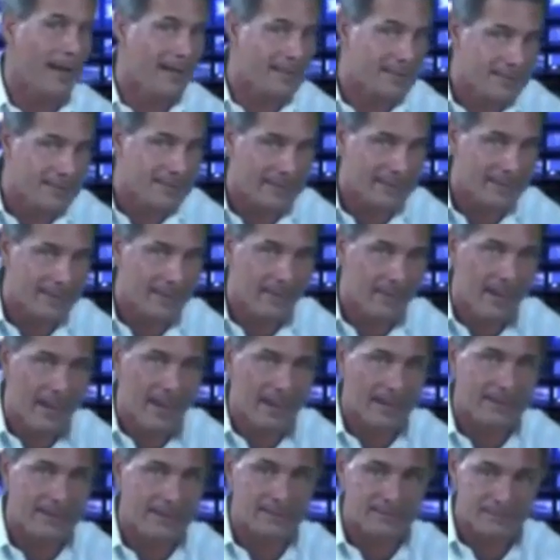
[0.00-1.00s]
I check the
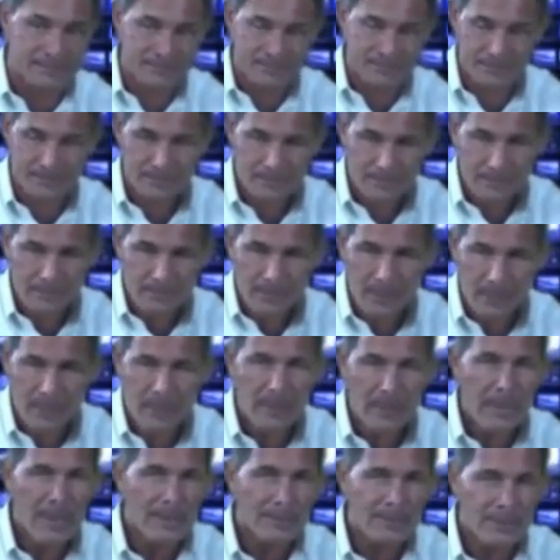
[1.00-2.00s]
box.
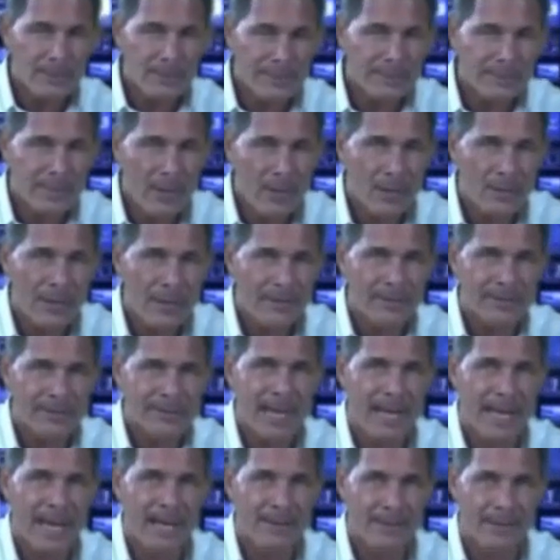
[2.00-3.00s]
So let's talk about the
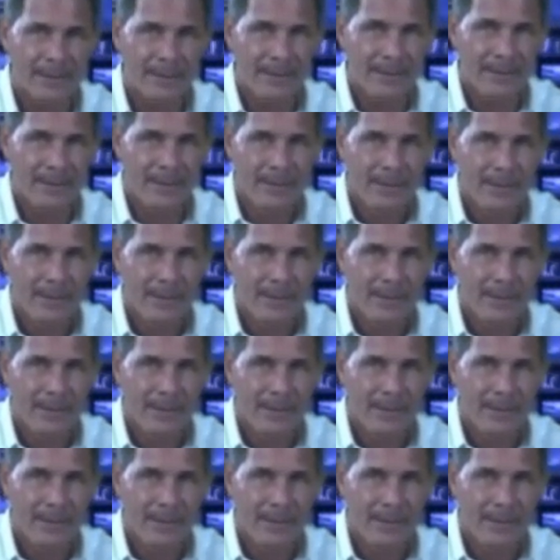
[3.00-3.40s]
timing.